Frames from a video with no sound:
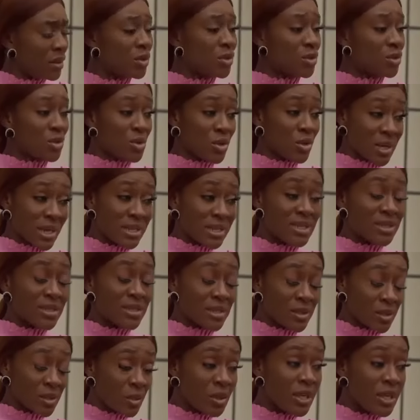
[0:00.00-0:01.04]
You know that it
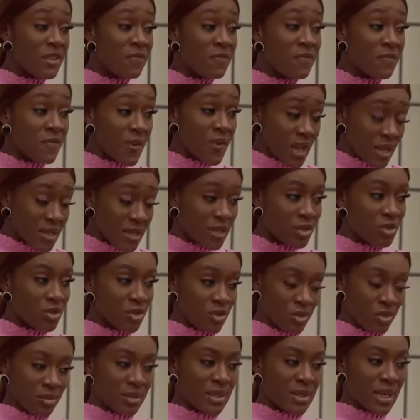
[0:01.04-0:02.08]
is only fair that you
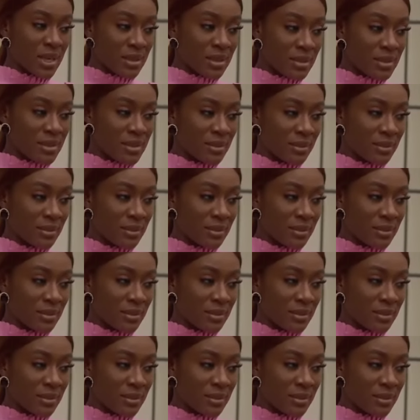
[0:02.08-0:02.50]
do that.